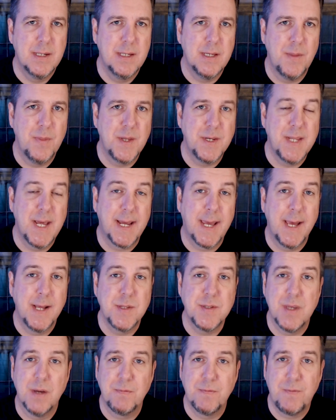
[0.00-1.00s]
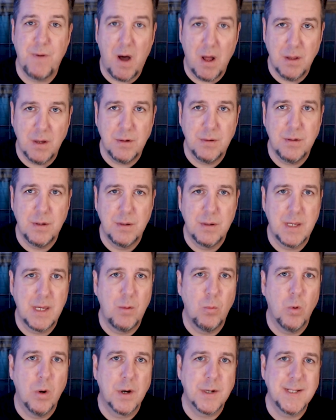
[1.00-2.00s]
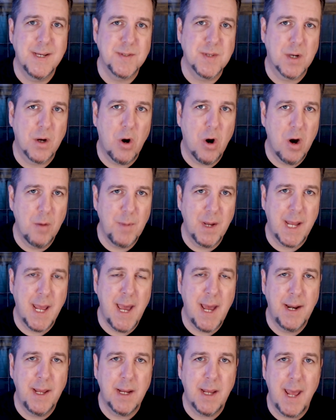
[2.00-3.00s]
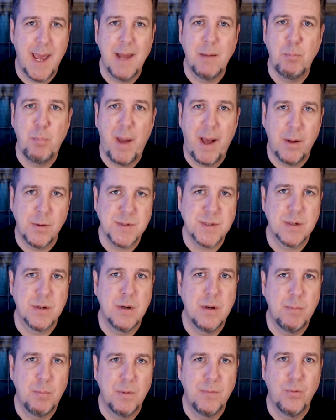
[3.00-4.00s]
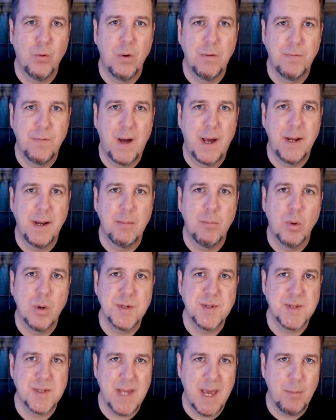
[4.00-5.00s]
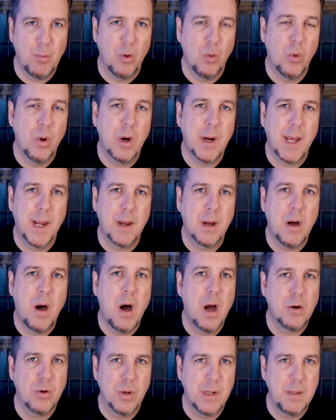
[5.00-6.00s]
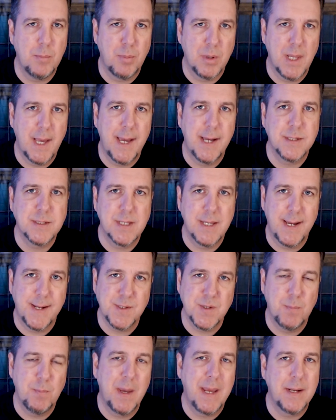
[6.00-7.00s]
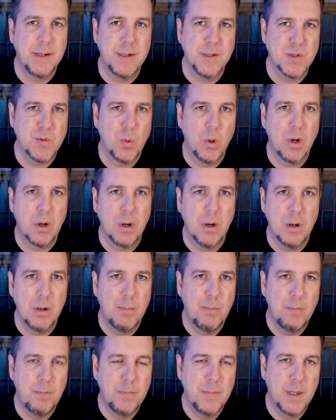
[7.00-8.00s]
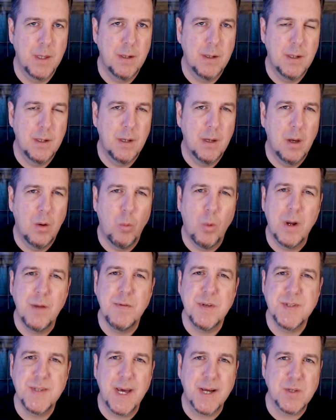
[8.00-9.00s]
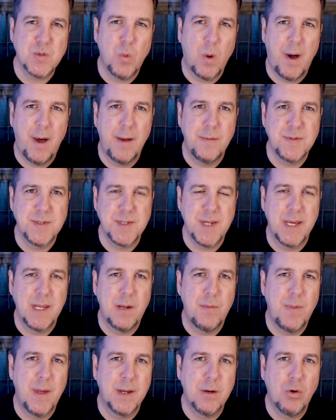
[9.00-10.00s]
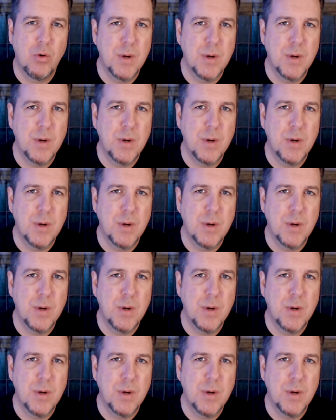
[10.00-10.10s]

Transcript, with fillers: in the decades that followed, he worked as a car mechanic and bouncer before finding more stable work at a concrete plant as a maintenance worker. One of his ex wives stated that